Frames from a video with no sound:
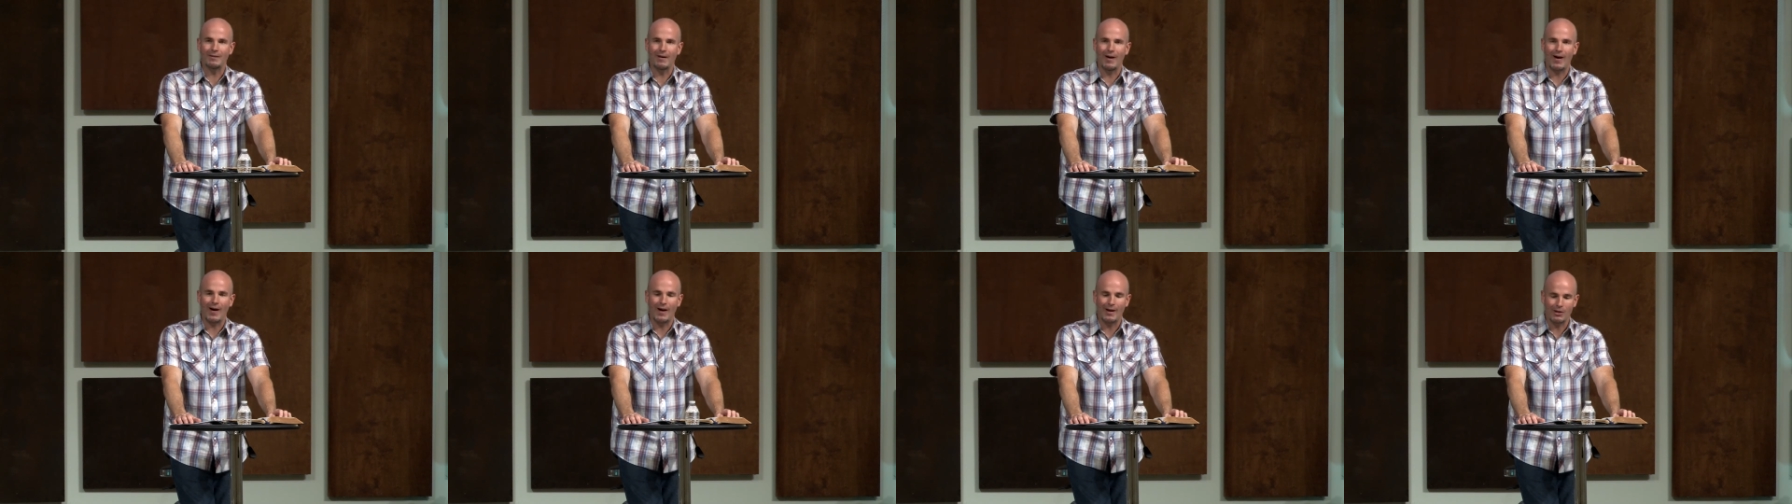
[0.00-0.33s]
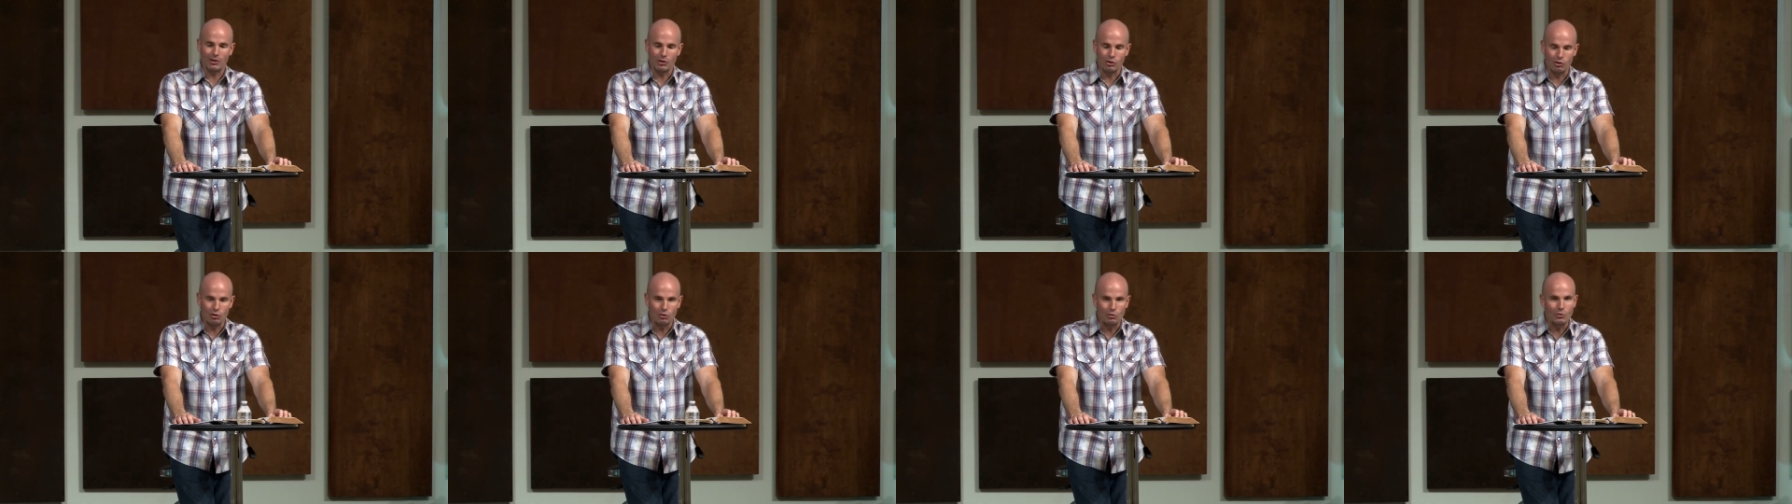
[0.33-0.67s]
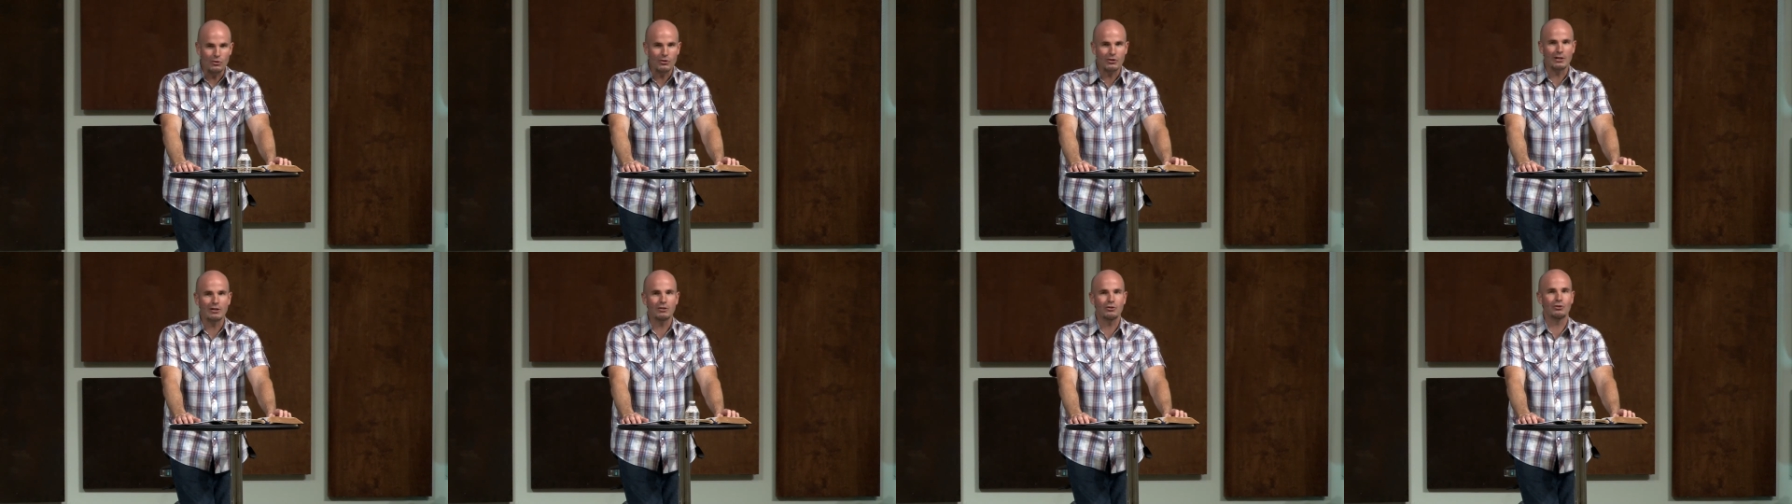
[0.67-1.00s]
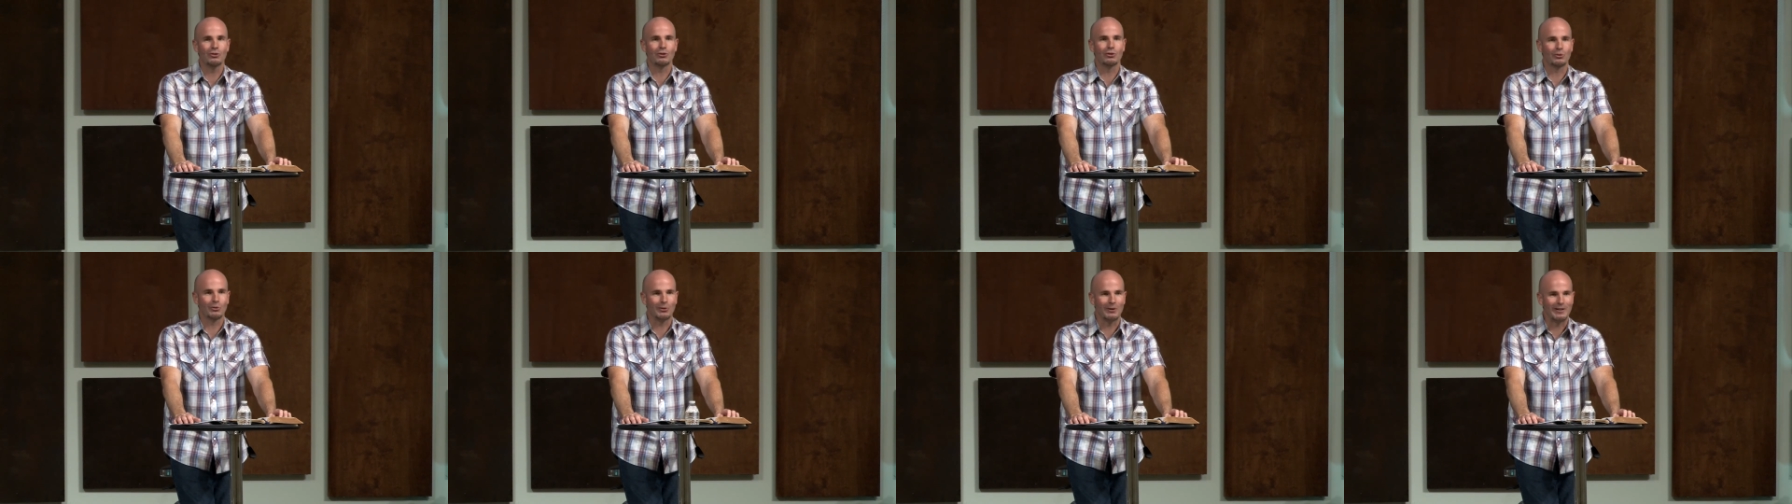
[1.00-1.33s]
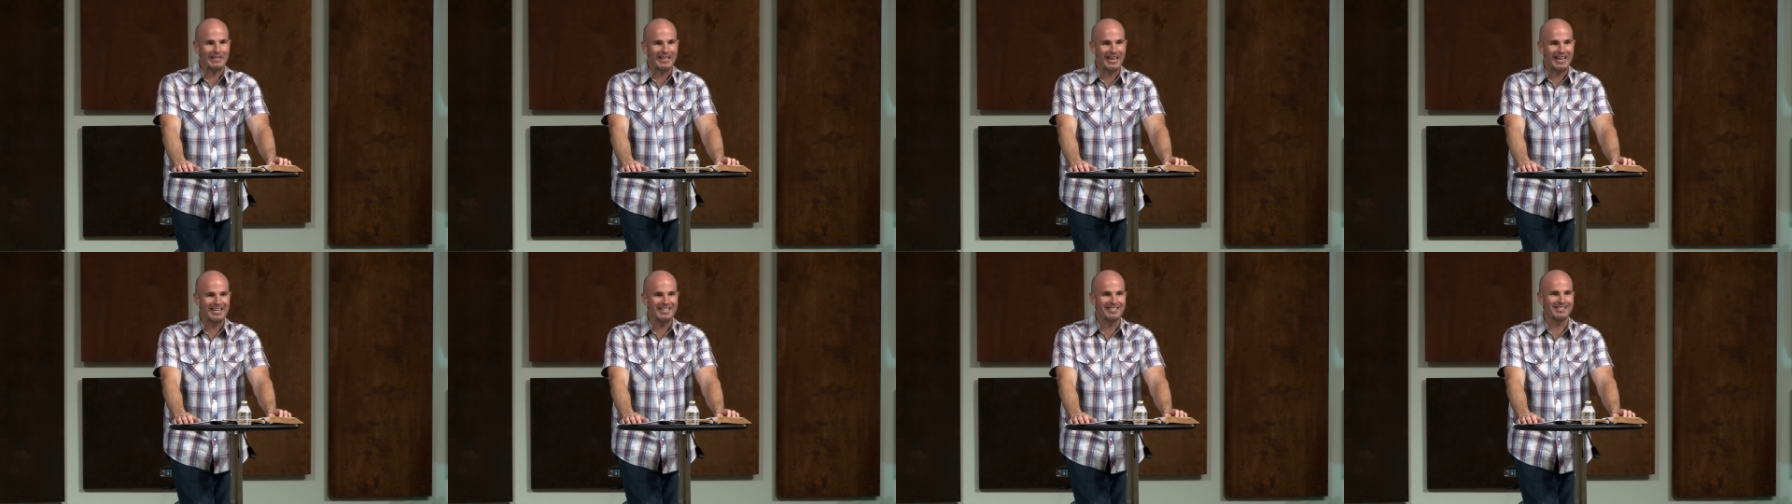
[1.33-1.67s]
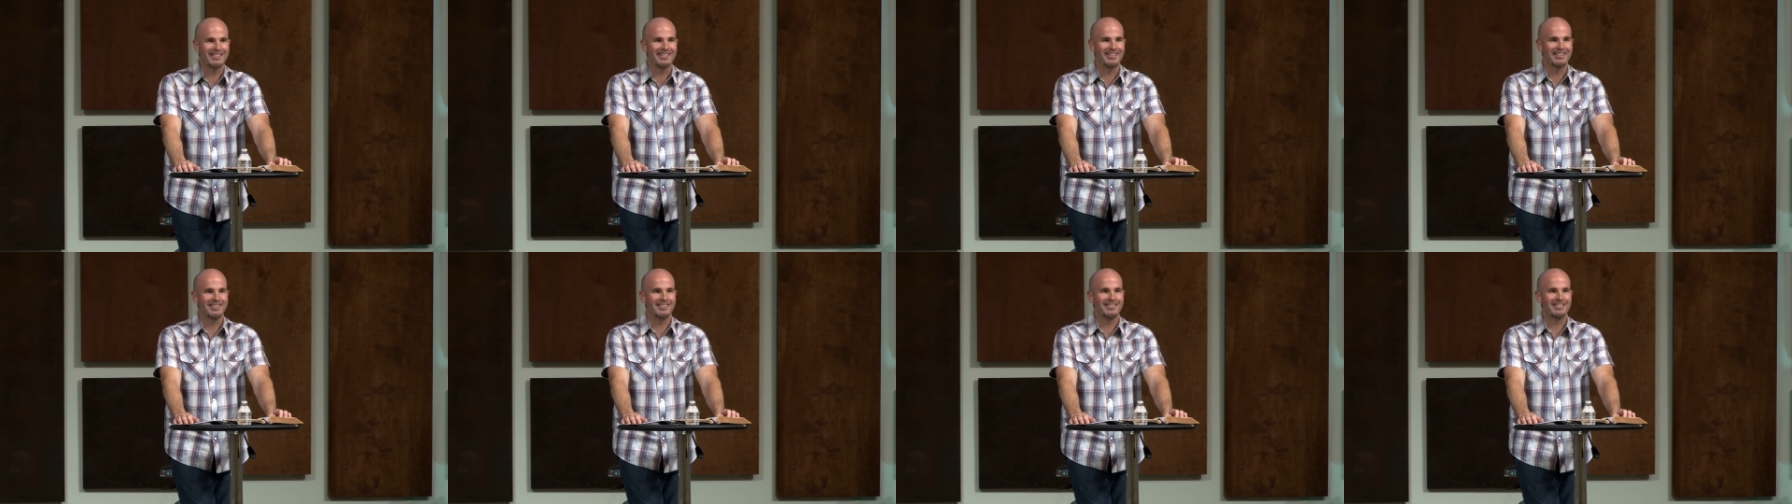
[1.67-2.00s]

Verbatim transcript: God is using to create